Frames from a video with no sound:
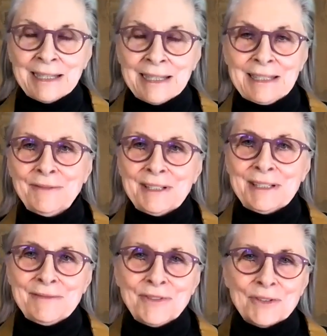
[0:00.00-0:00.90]

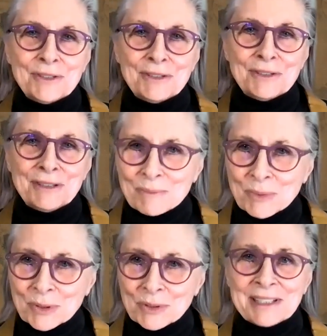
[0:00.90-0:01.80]
even if you're not a
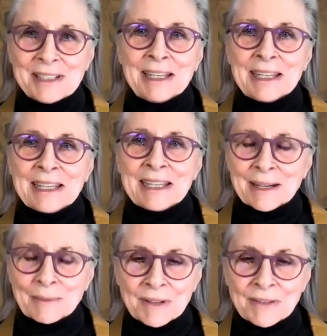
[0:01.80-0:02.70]
Buddhist,
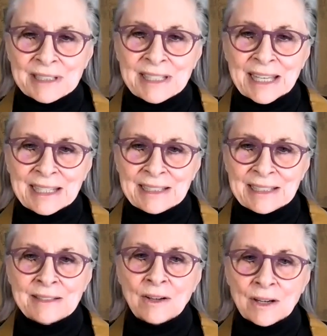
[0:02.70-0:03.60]
the
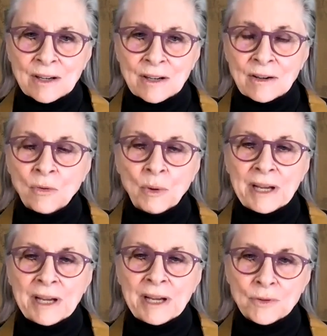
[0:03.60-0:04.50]
tenets are a
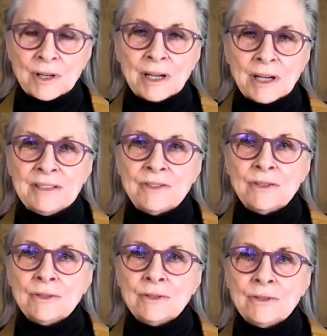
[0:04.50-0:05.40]
way for
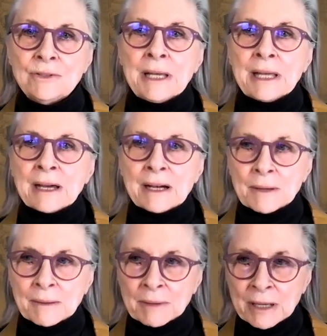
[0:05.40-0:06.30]
us to
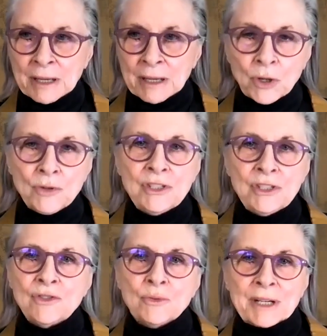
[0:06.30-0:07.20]
approach
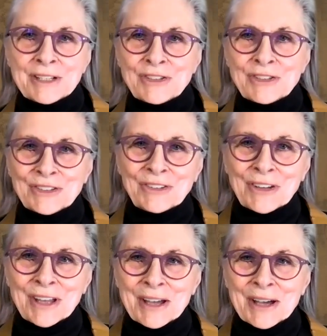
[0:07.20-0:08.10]

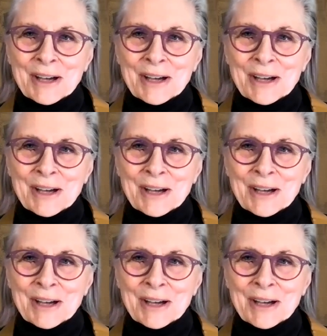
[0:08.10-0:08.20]
situations